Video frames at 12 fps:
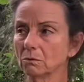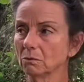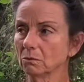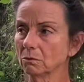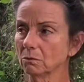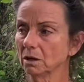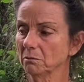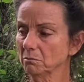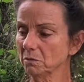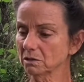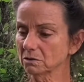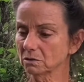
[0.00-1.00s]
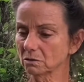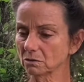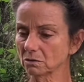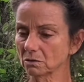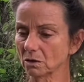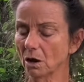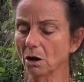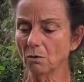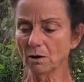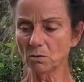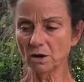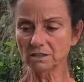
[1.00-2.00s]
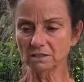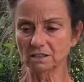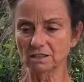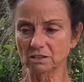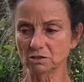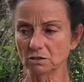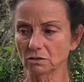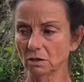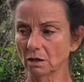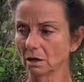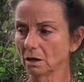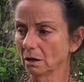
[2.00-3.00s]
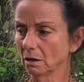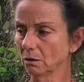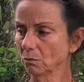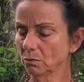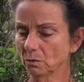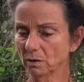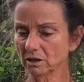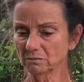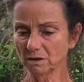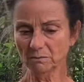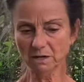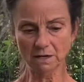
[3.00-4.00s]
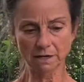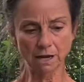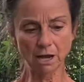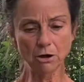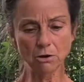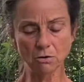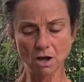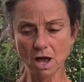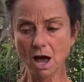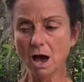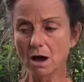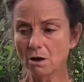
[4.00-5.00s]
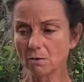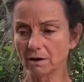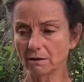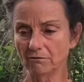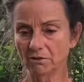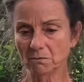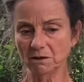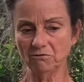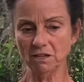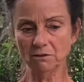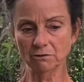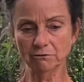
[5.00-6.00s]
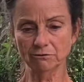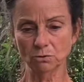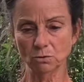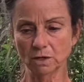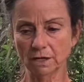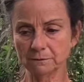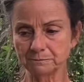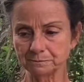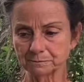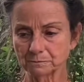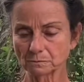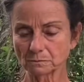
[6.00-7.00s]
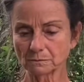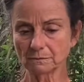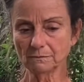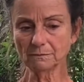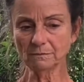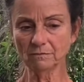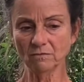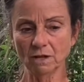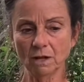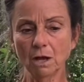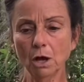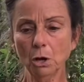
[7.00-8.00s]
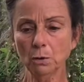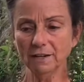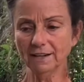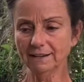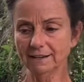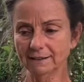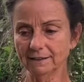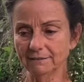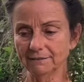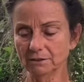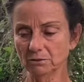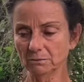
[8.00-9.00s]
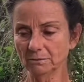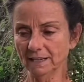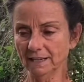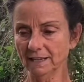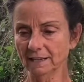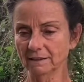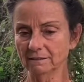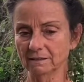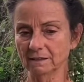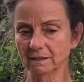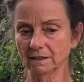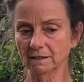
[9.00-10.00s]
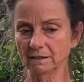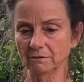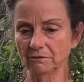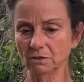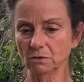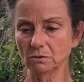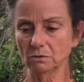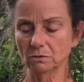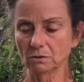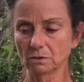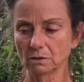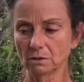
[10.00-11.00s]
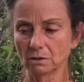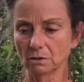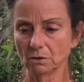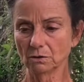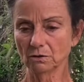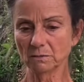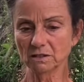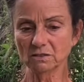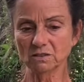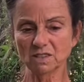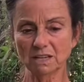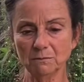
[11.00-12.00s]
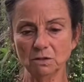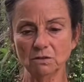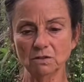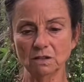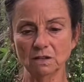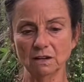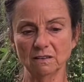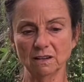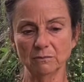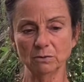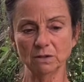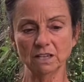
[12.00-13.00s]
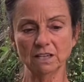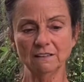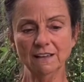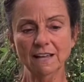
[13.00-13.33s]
What muscles? Oh, I'm washing dishes. Where's my body? Oh, I can feel my feet on the floor, and okay, I can feel my hands, and I can feel the muscles that I'm using as I breathe.